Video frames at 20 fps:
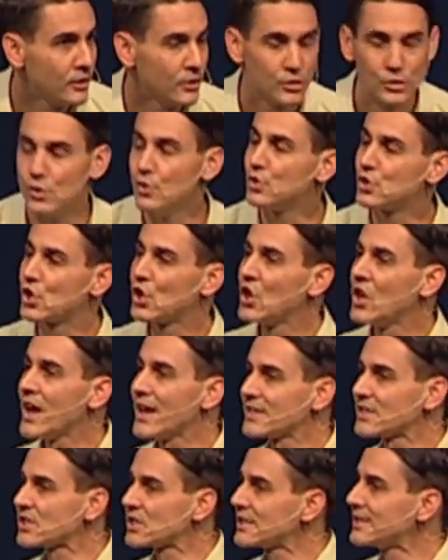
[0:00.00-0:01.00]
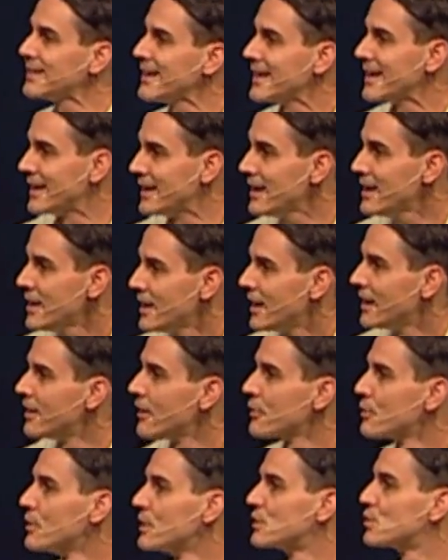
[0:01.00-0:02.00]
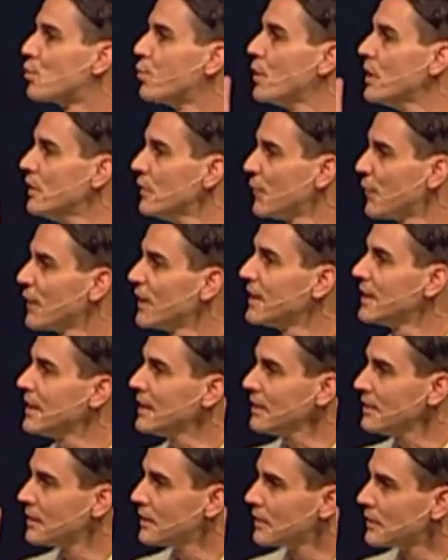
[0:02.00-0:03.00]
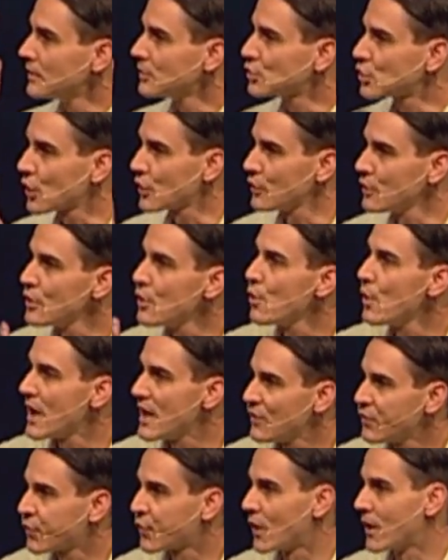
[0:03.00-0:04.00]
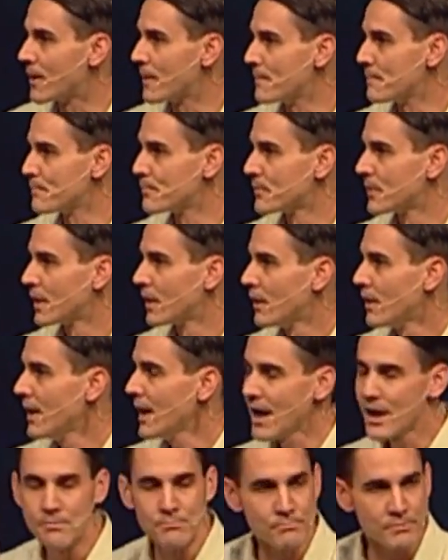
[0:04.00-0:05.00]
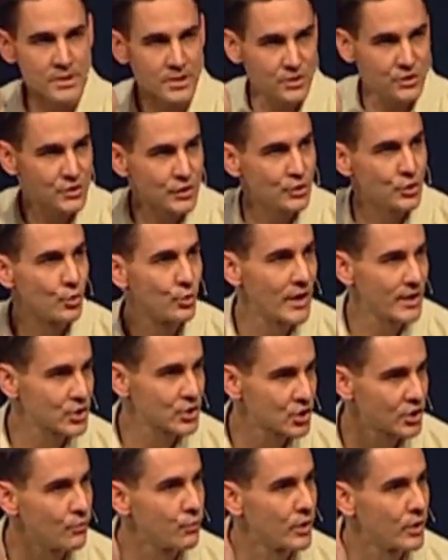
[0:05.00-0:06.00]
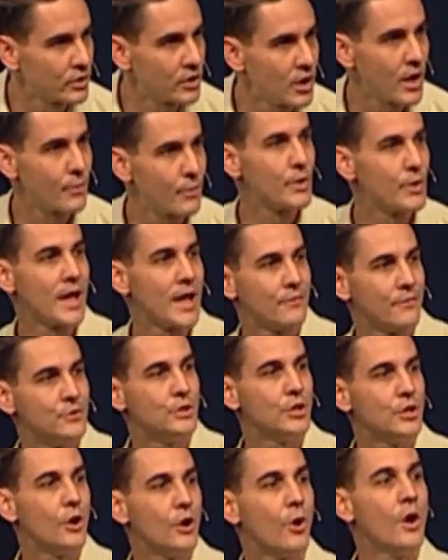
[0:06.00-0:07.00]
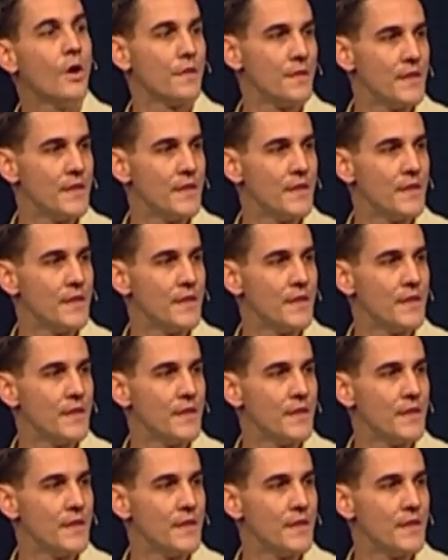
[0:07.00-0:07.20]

You should not sin. In other words, willfully turn away from and miss the direction of where God would have you to go.